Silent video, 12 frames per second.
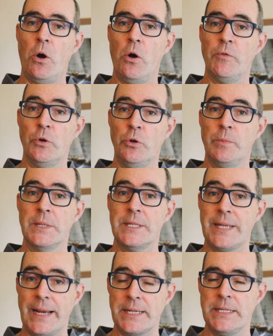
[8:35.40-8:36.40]
of Uber's
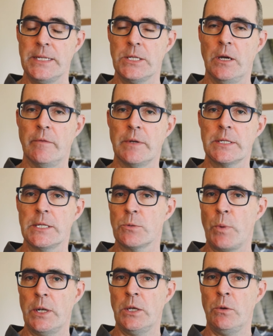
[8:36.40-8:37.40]
taxi service is
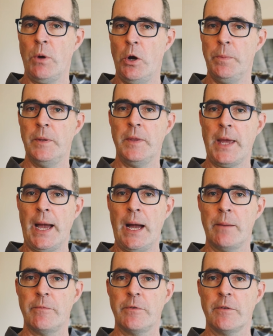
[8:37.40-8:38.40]
when you open the
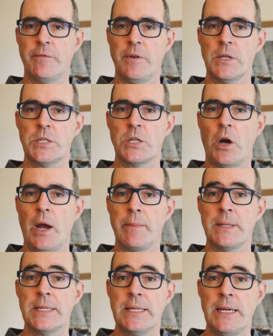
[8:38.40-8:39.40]
app for the first time
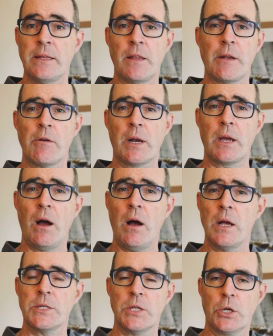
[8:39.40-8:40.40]
and see that there are
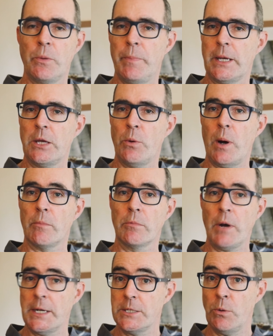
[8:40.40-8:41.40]
cars that could pick you up
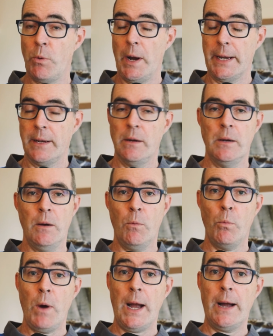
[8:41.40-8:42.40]
right away.
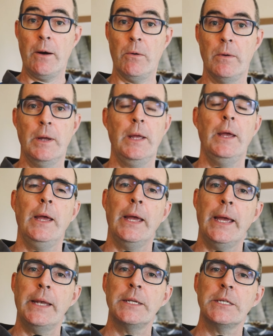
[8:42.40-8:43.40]
Wow!
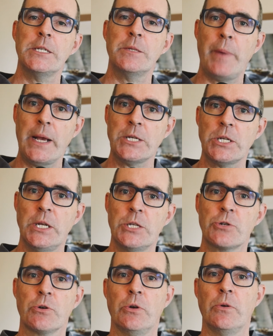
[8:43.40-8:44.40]
It is especially
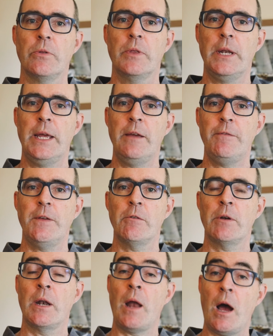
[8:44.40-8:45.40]
true that if you're
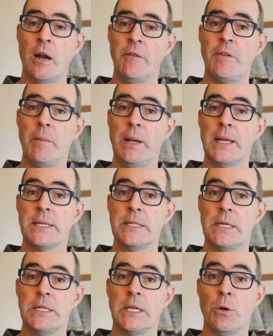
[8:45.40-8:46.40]
in an unfamiliar
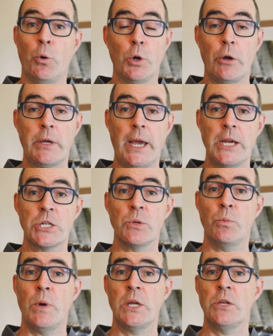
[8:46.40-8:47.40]
city or
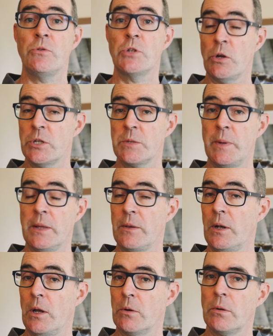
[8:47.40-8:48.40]
location where you don't speak the
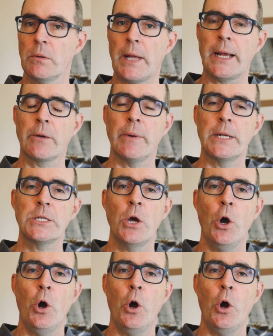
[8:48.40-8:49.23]
local language,